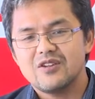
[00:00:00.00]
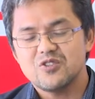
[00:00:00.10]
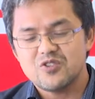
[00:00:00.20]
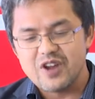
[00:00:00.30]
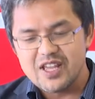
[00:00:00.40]

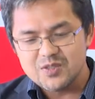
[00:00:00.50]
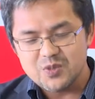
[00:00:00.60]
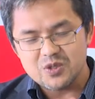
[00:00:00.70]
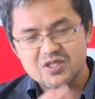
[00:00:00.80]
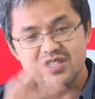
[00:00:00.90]
to
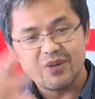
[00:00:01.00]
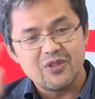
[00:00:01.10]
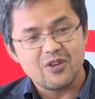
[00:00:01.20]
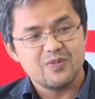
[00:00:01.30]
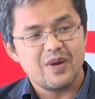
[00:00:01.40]
transport some
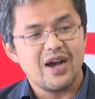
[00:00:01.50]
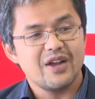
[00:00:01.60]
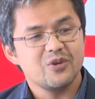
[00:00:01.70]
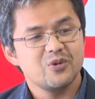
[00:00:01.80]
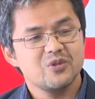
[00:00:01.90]
of those
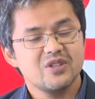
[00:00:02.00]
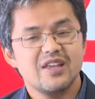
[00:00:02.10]
particles,